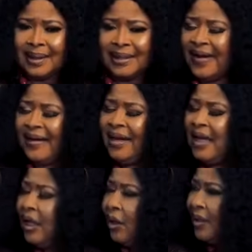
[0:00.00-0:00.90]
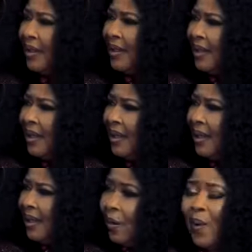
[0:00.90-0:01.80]
It's very ridiculous.
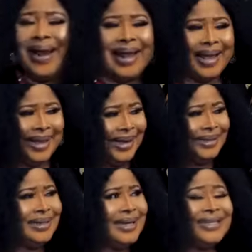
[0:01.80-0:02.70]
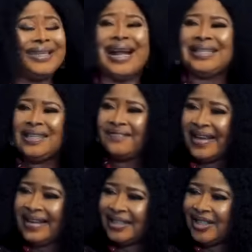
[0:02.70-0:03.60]
Well, I heard she has a
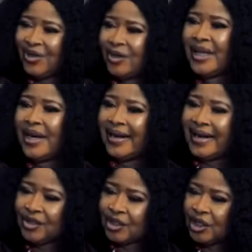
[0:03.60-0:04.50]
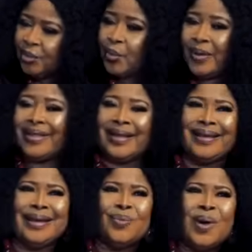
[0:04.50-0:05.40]
very serious relationship with
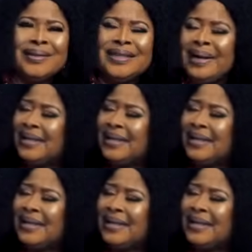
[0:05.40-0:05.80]
a wealthy